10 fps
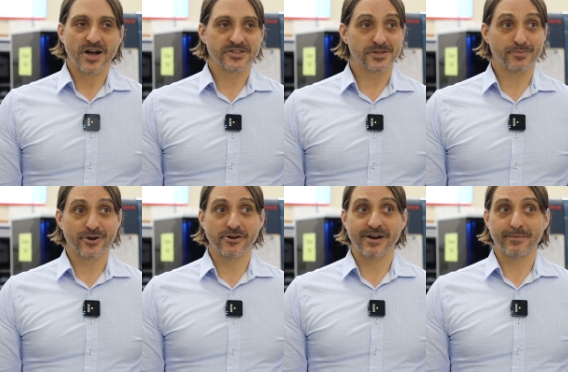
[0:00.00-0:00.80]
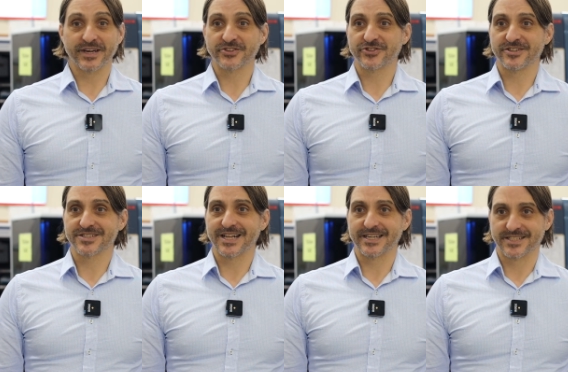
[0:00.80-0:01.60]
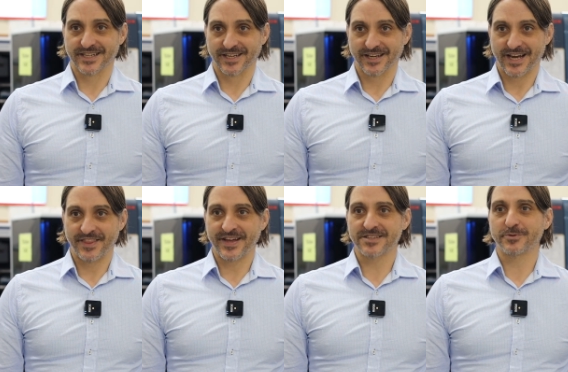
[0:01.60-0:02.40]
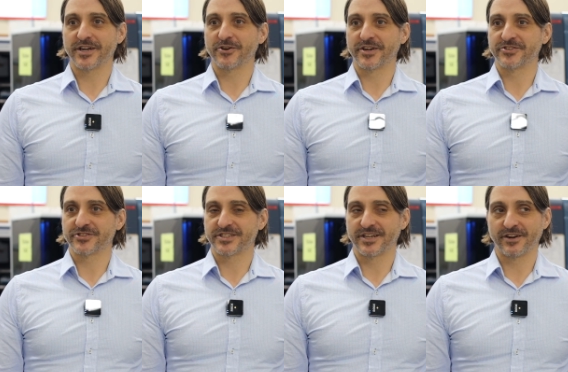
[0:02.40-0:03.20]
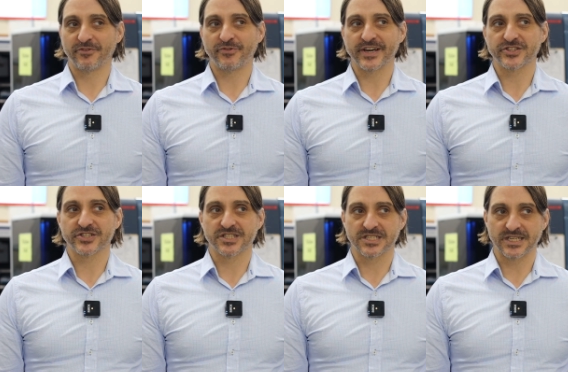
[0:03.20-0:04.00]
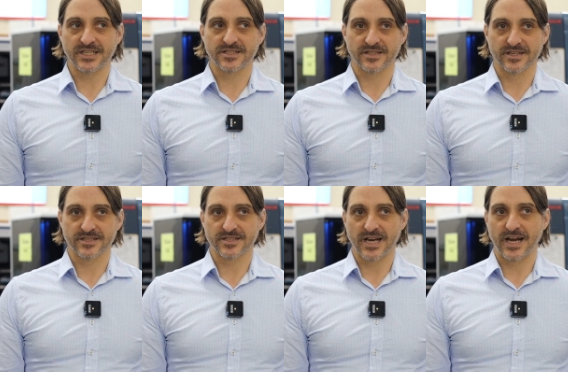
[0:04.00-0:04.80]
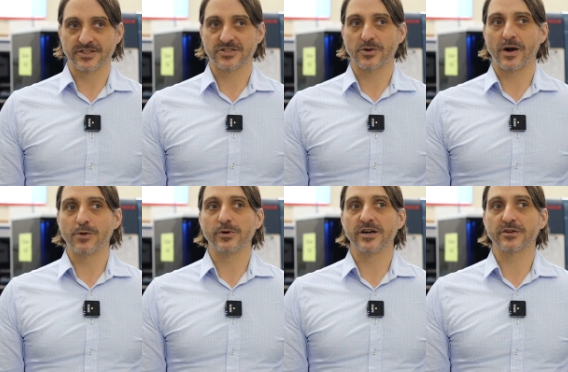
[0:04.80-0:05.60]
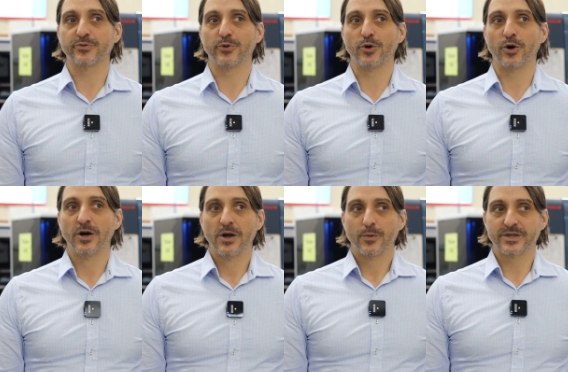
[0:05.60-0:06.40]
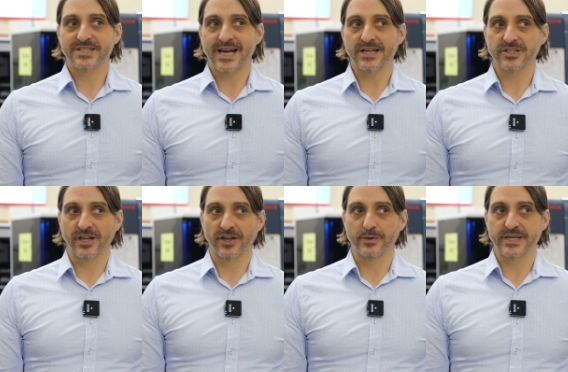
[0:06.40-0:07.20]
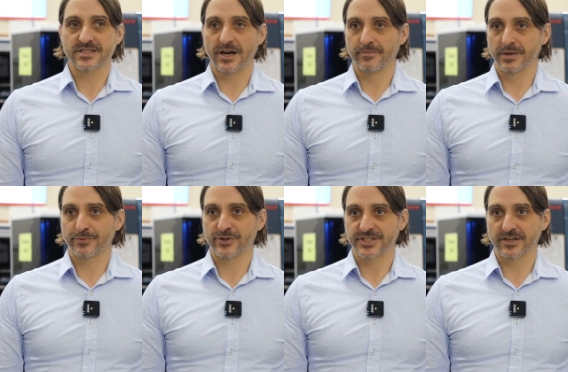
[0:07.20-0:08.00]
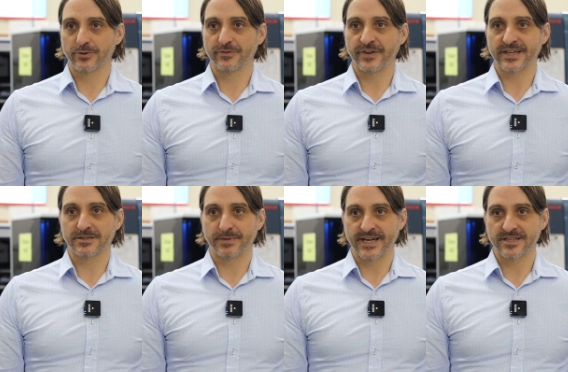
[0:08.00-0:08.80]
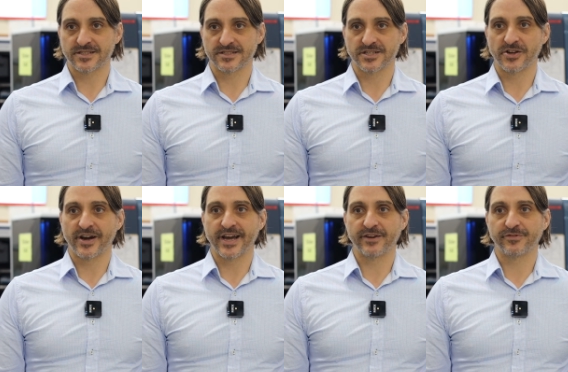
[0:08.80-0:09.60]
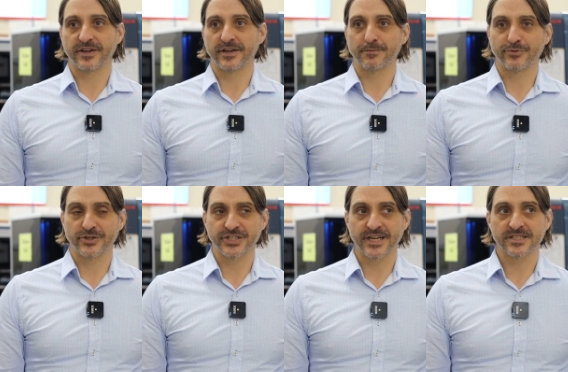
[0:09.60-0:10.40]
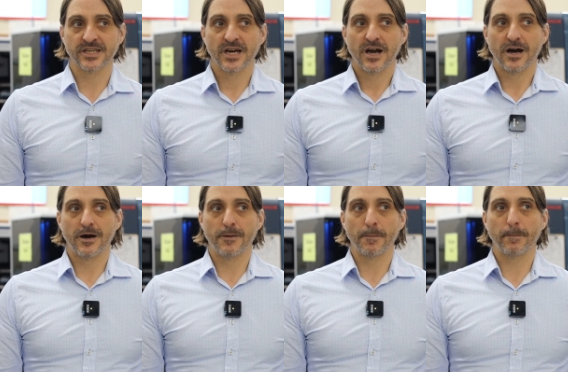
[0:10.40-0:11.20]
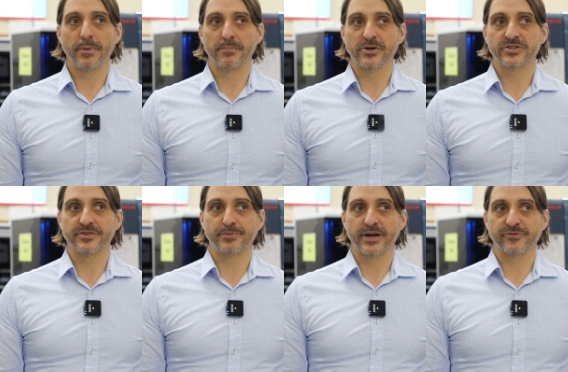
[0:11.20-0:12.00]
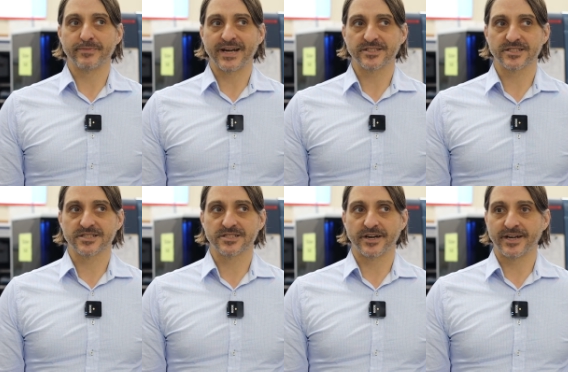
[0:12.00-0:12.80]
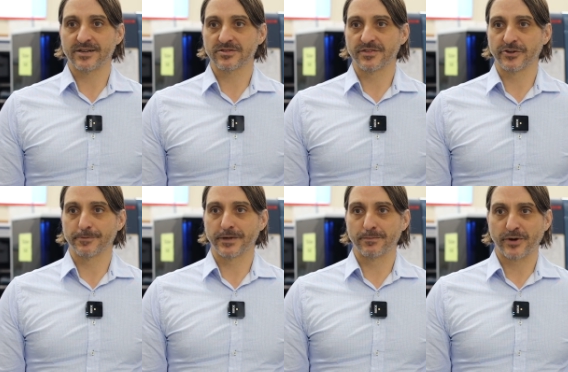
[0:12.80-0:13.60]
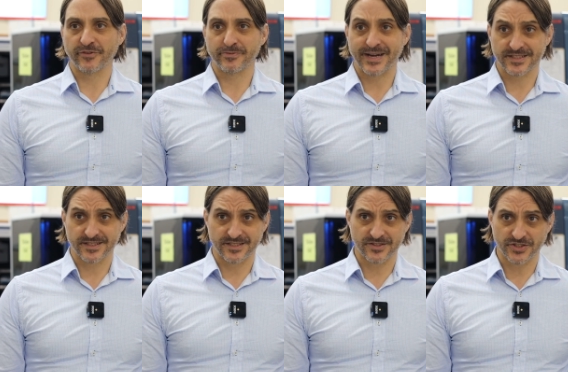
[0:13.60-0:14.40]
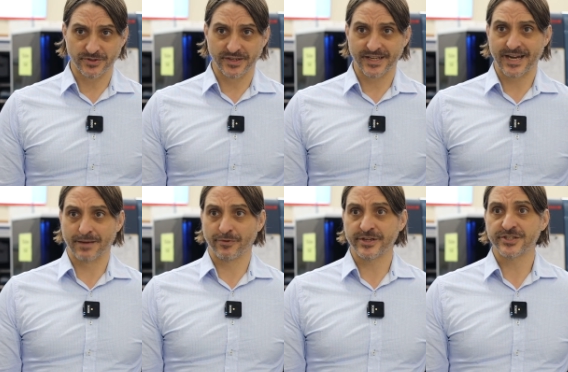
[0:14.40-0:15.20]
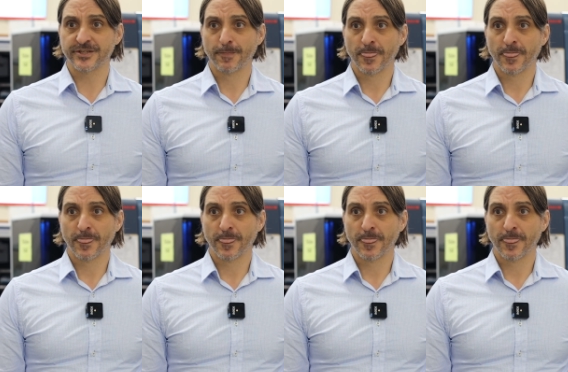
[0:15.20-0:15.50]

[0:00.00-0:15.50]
So programming and translating. And that's when I got interested in infectious diseases. And so I worked for what was actually a US government project called VectorBase. It's a NIAID-funded project. But most of the bioinformatics is done out of the European Bioinformatics Institute in Cambridge.